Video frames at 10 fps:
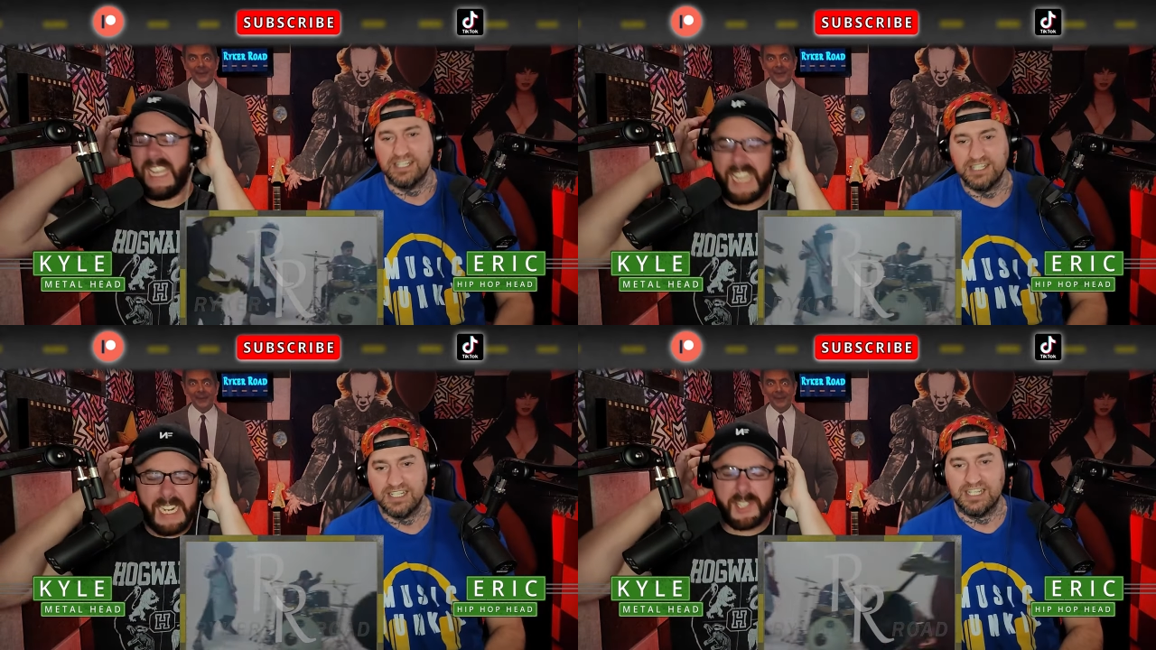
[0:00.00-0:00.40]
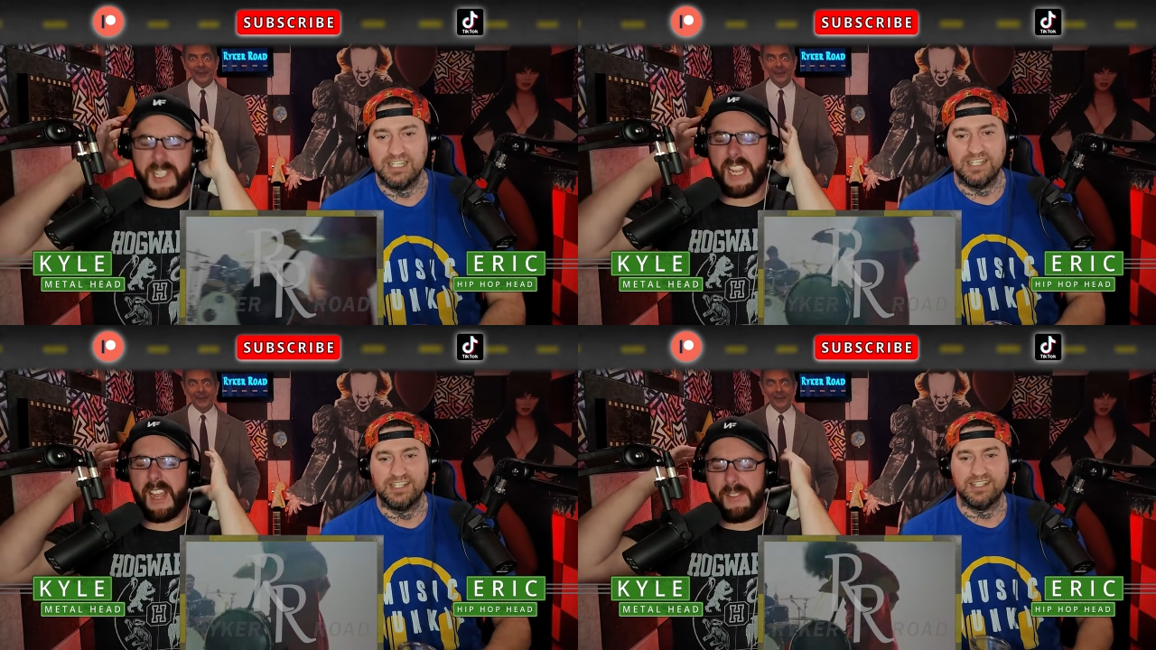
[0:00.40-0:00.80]
Speaker 1: It's just,
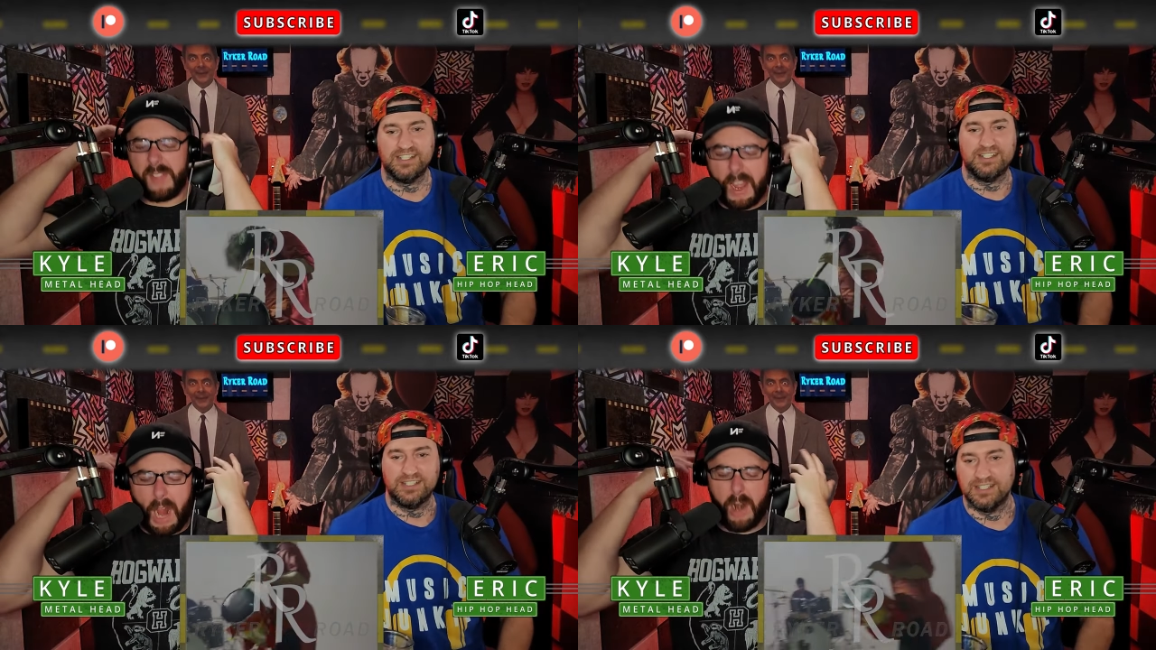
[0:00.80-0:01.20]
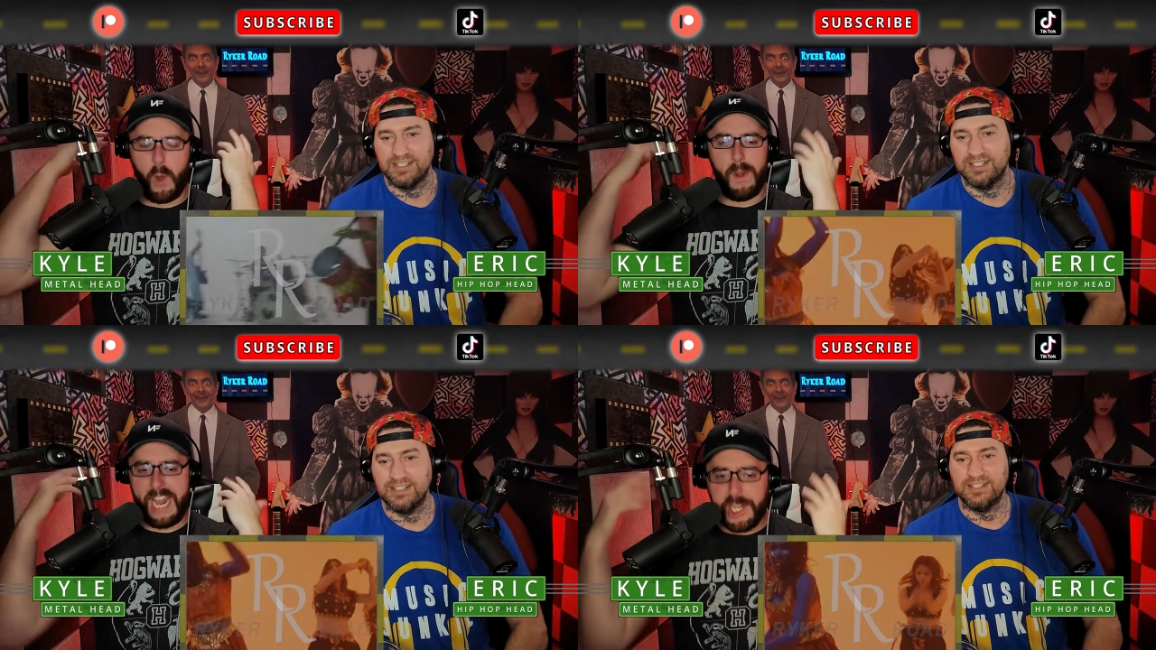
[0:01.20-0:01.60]
they got, I don't know
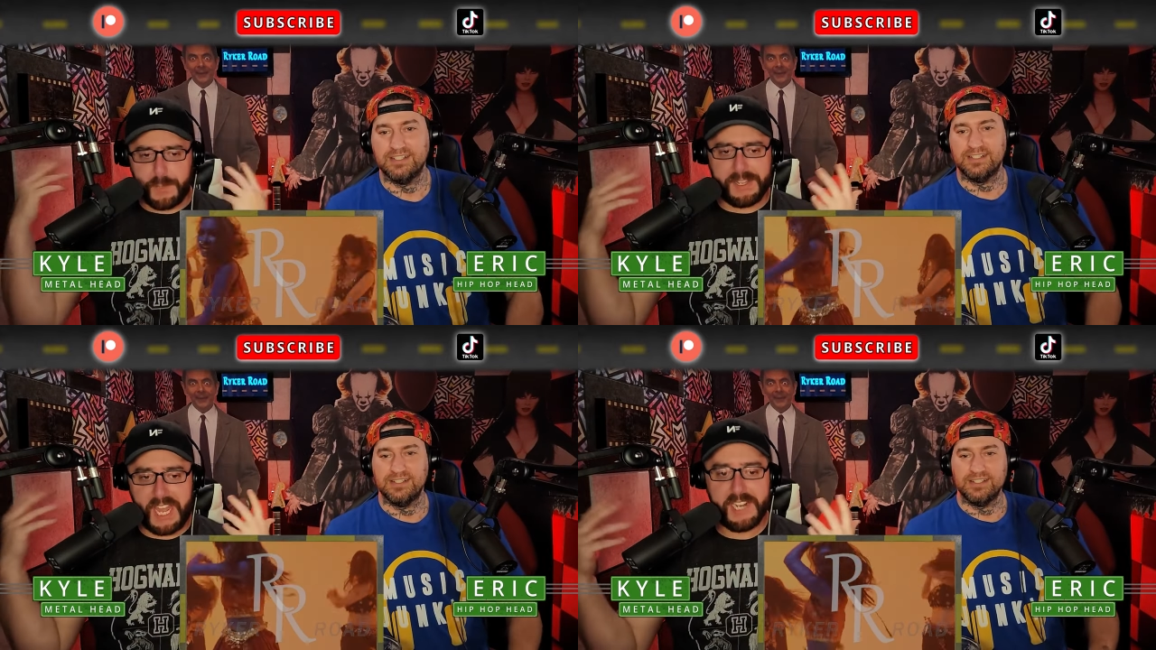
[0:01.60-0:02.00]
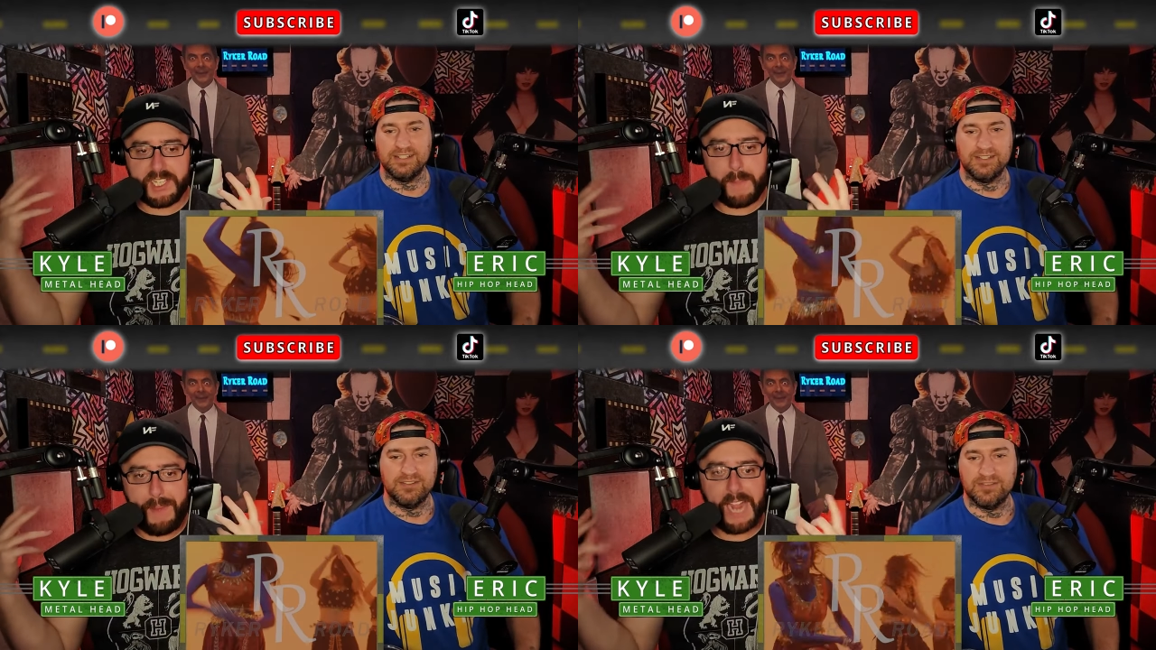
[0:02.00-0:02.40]
what instrument that is
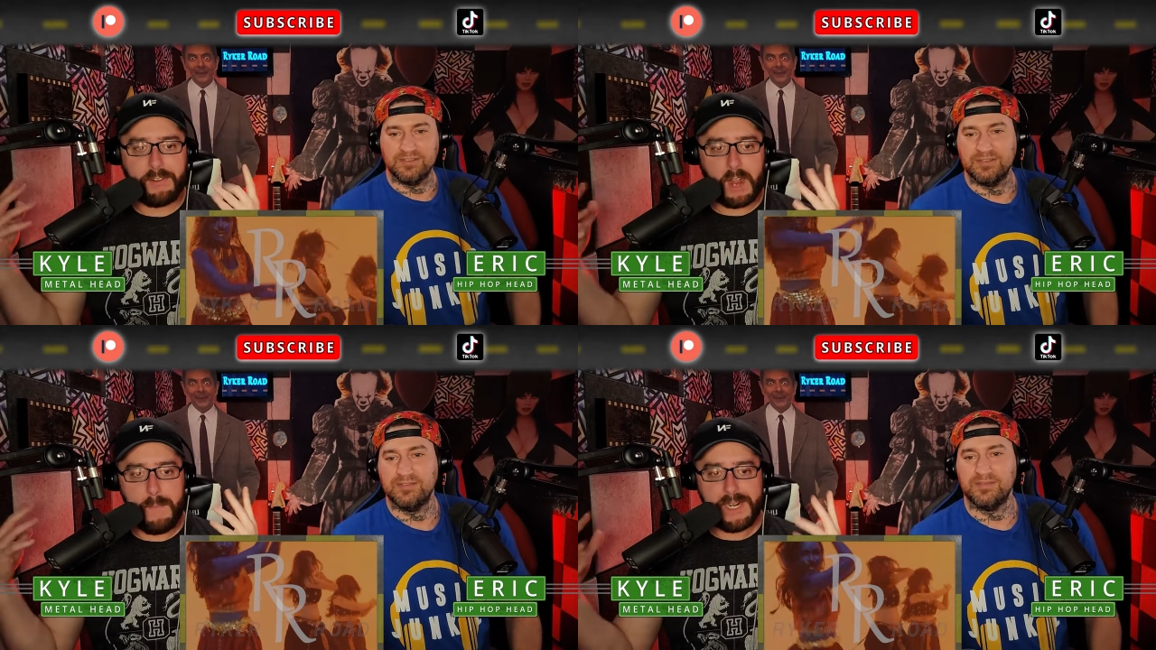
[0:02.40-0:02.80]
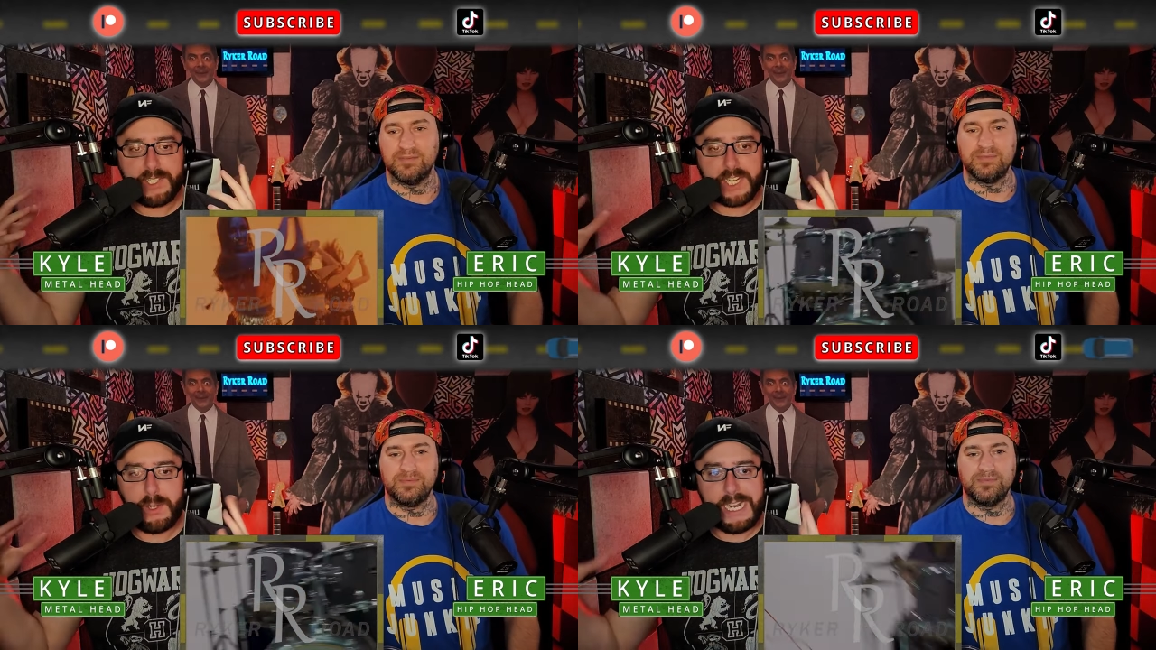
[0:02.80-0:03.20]
in the background, but it's
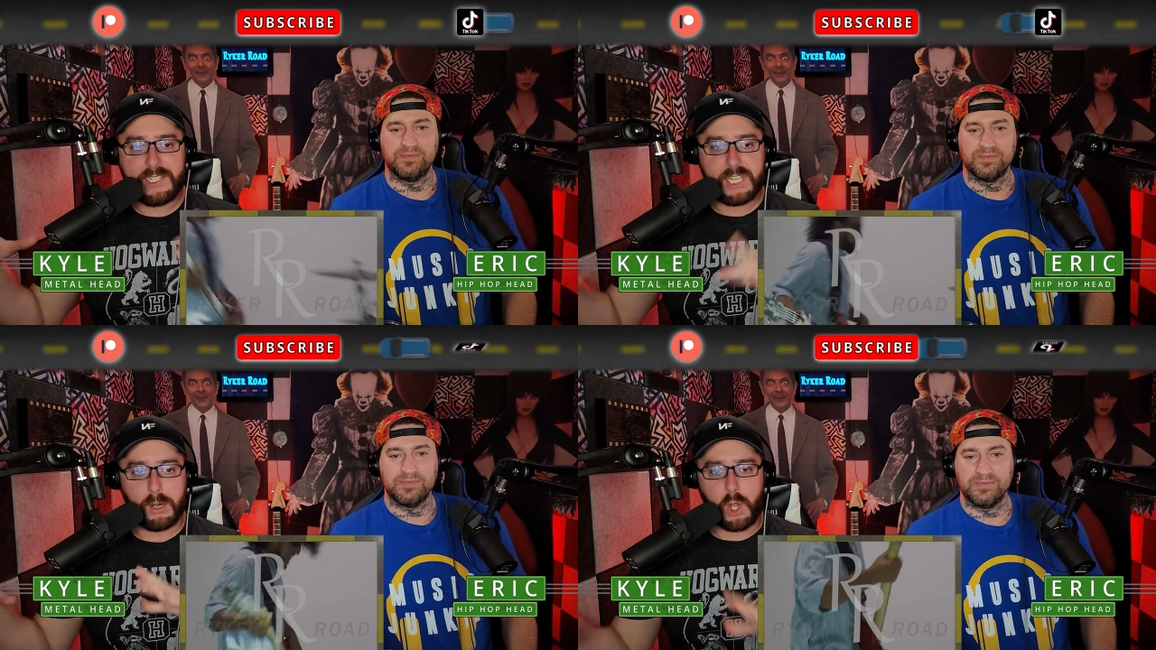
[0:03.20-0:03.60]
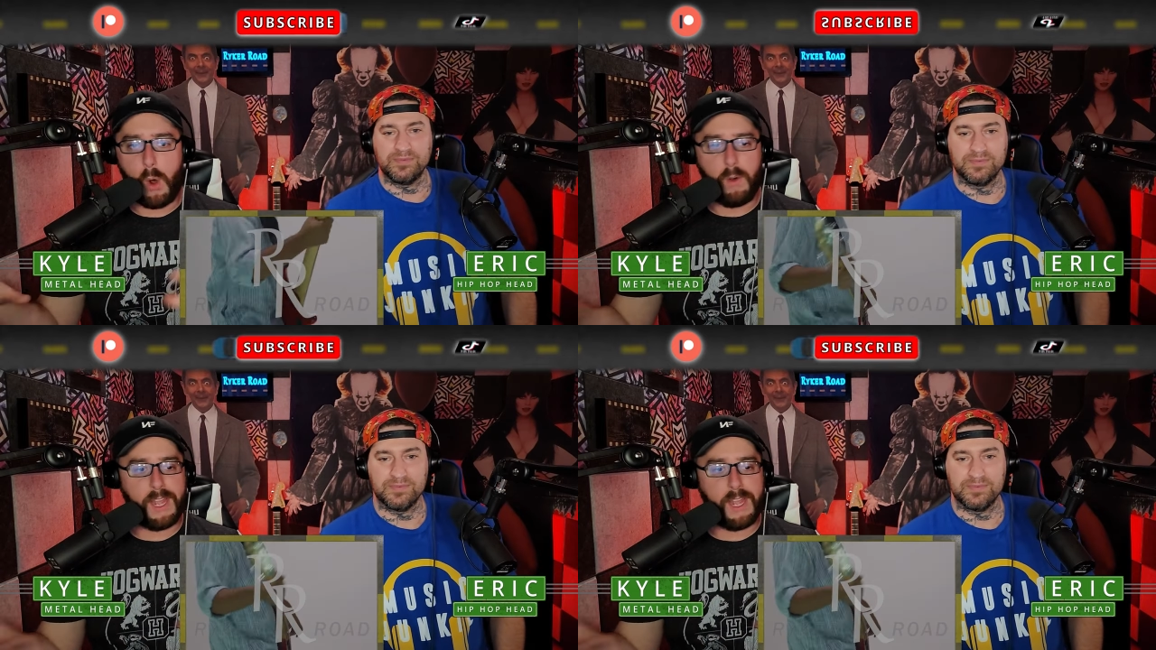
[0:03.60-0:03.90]
like, dude, it's their cult.